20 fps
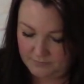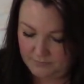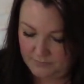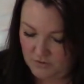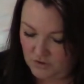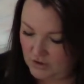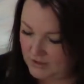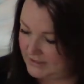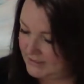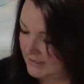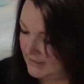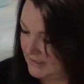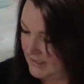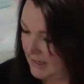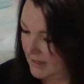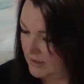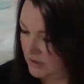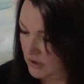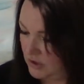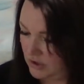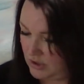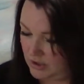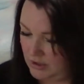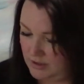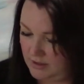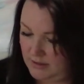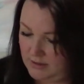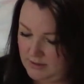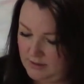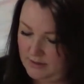just a touch,
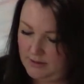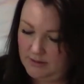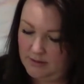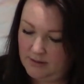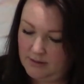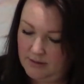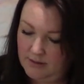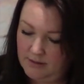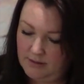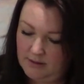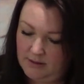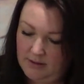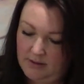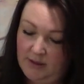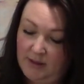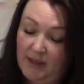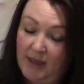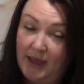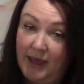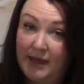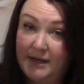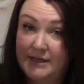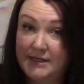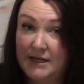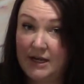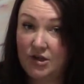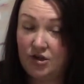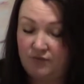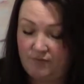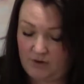and a
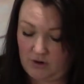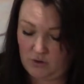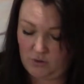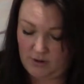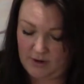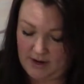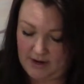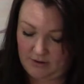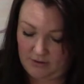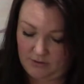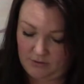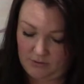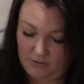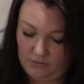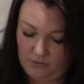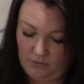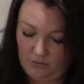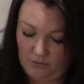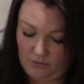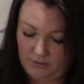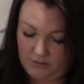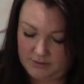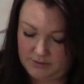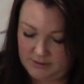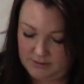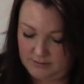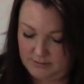touch of our quinacridone gold.